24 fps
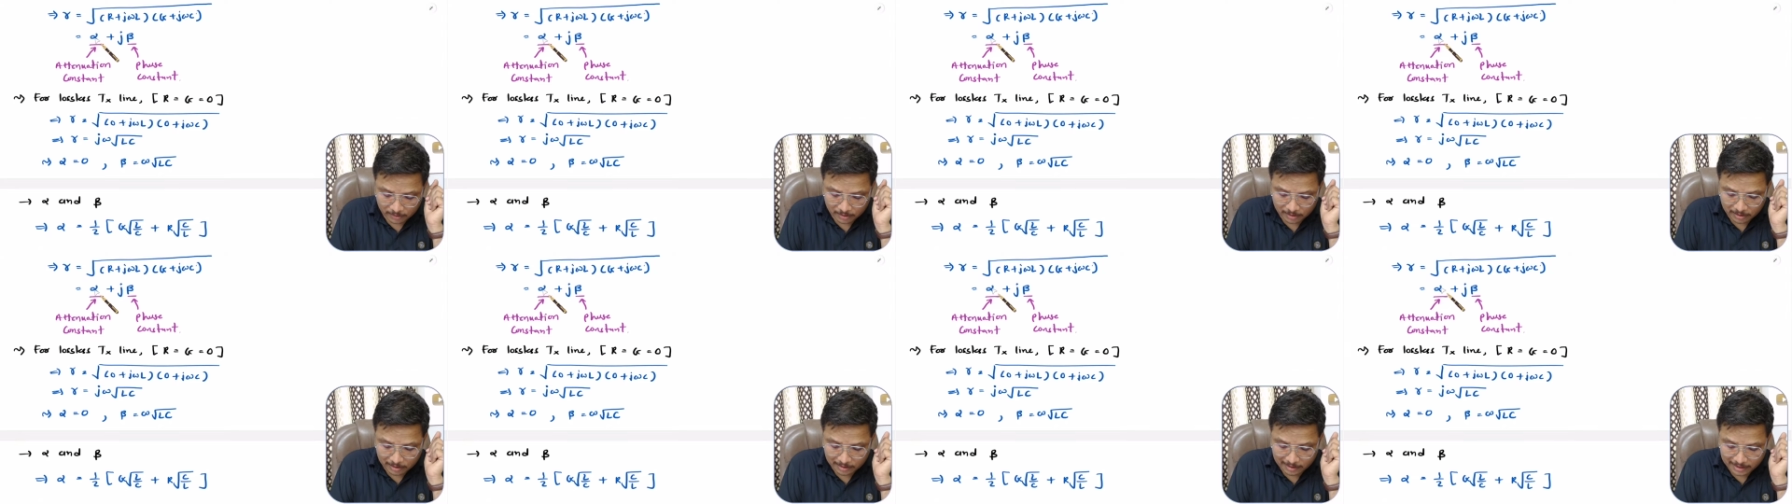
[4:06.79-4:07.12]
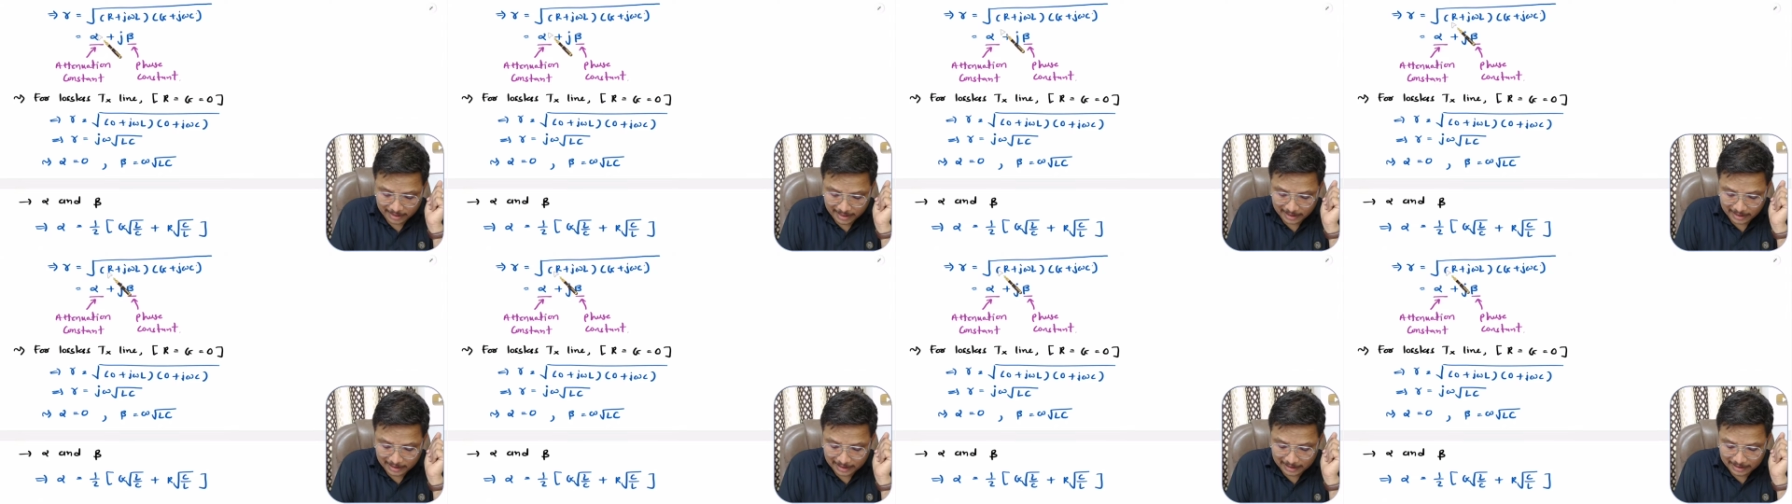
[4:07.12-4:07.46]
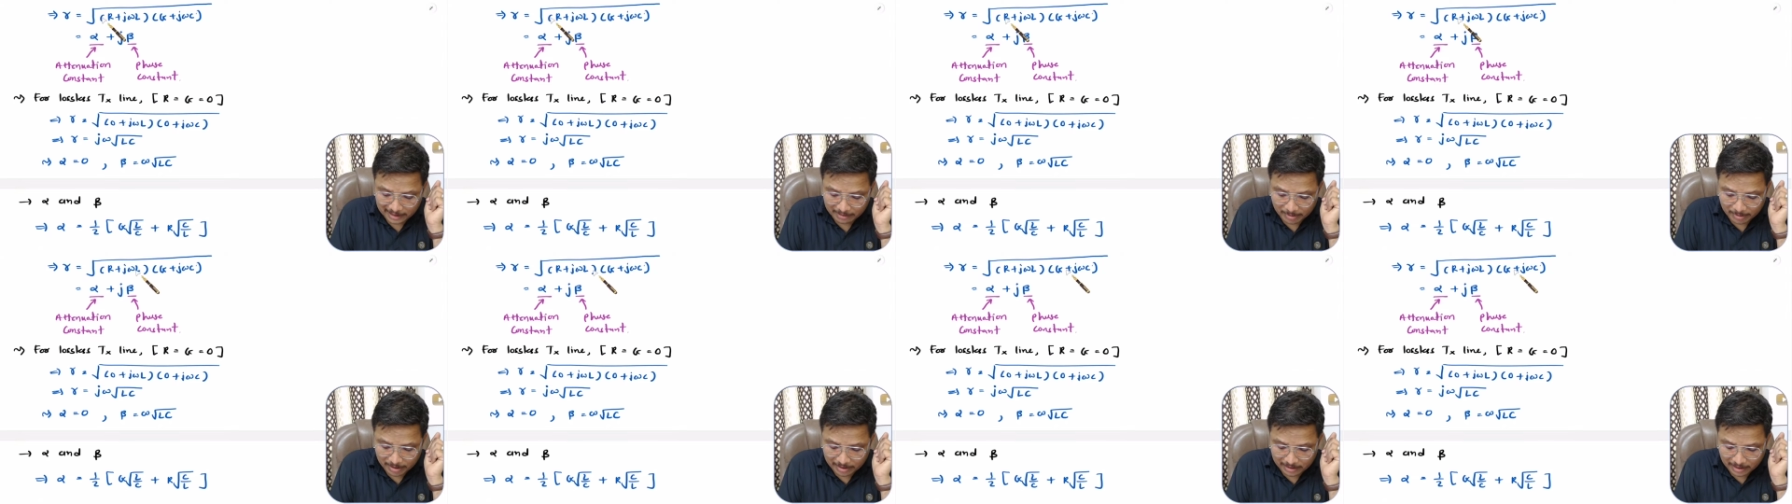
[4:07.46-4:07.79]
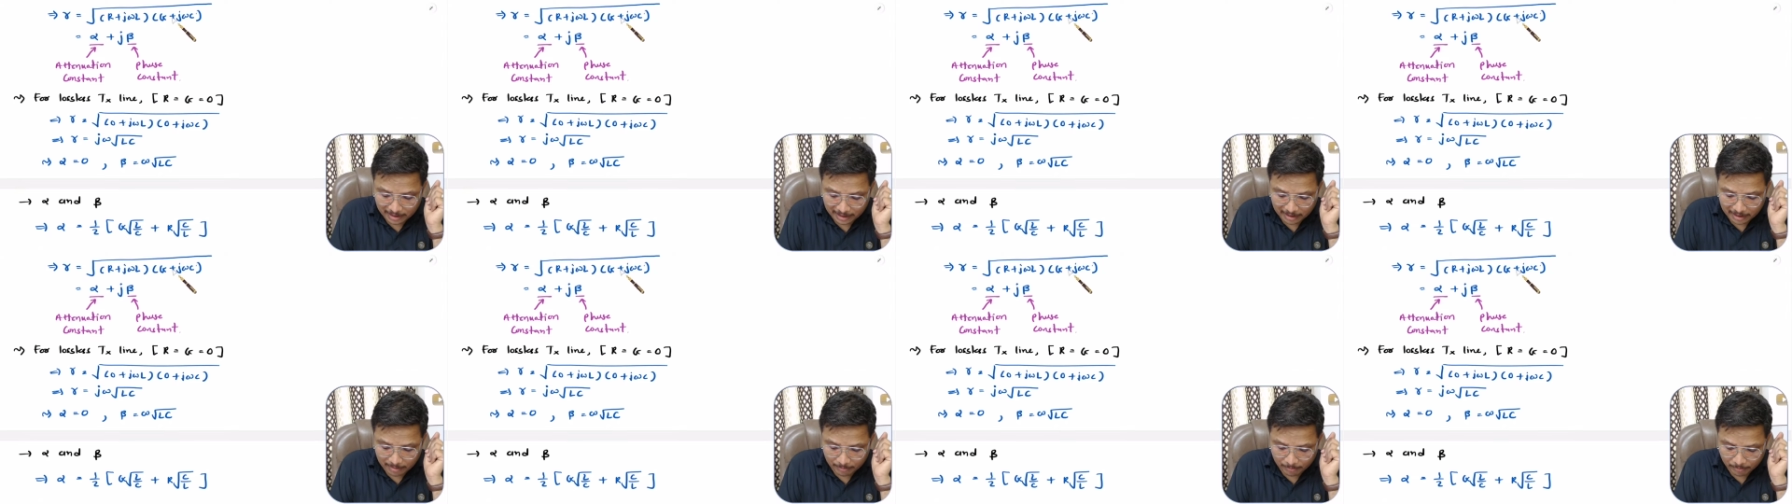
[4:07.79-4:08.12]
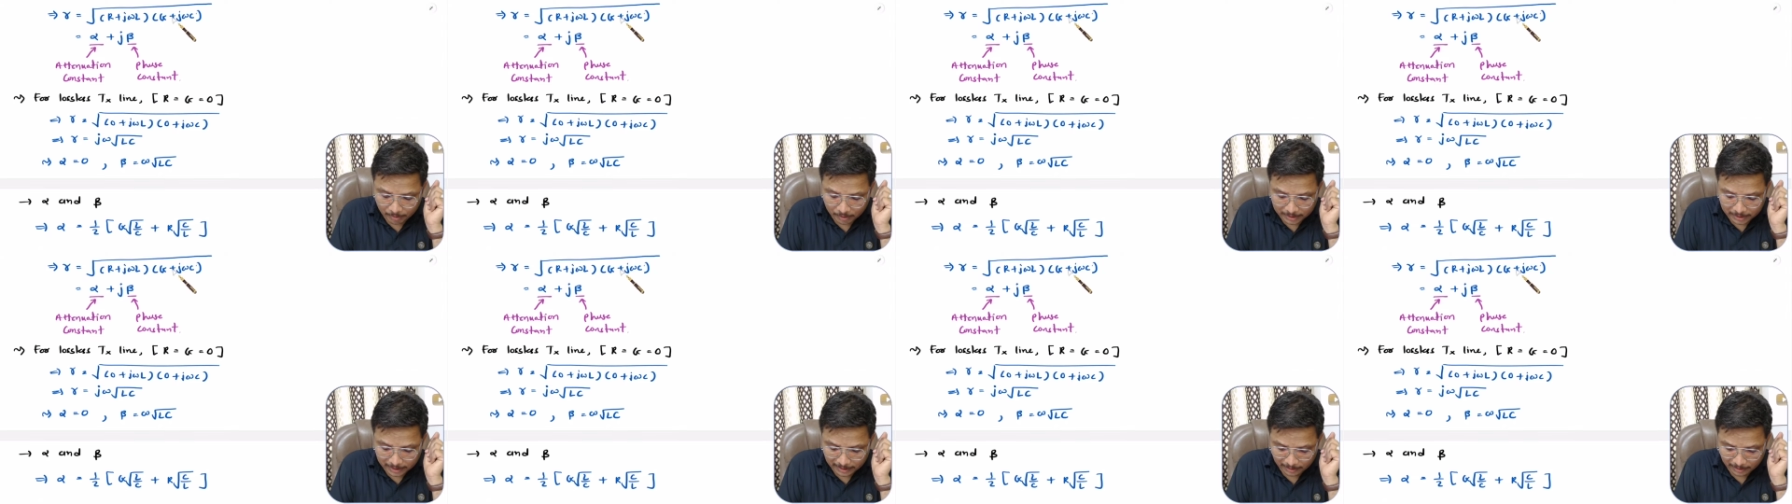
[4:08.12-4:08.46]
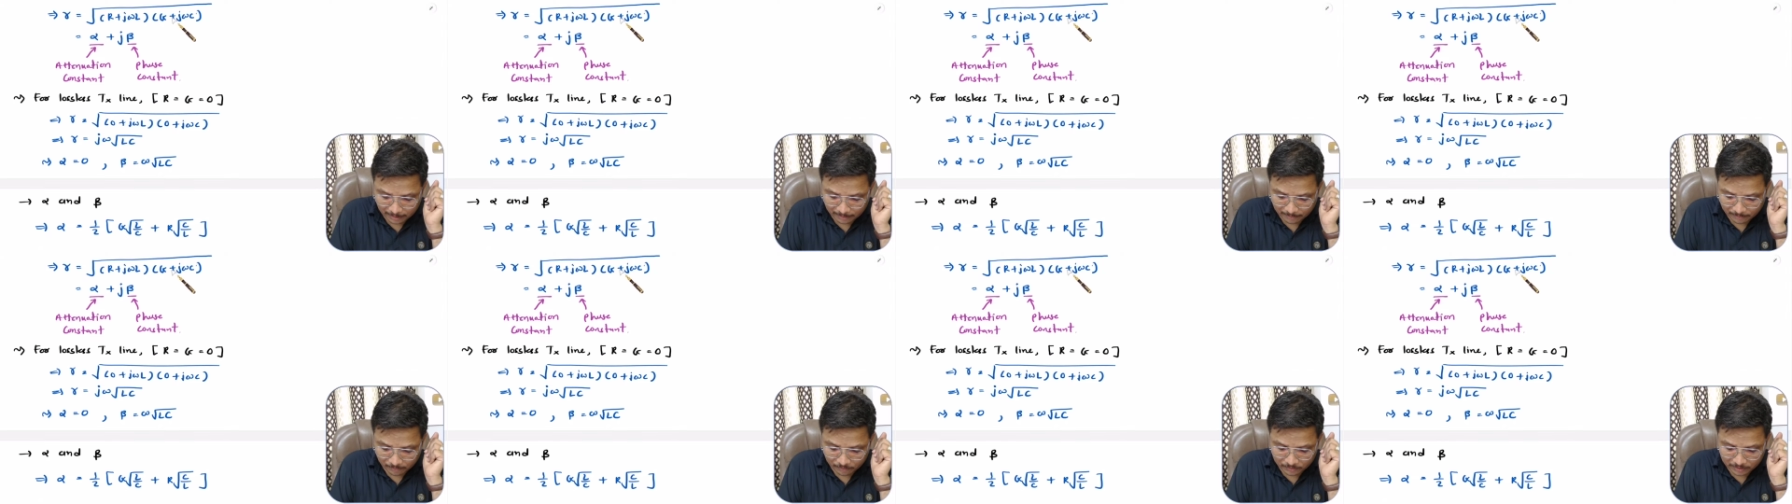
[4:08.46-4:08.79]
real and imaginary component,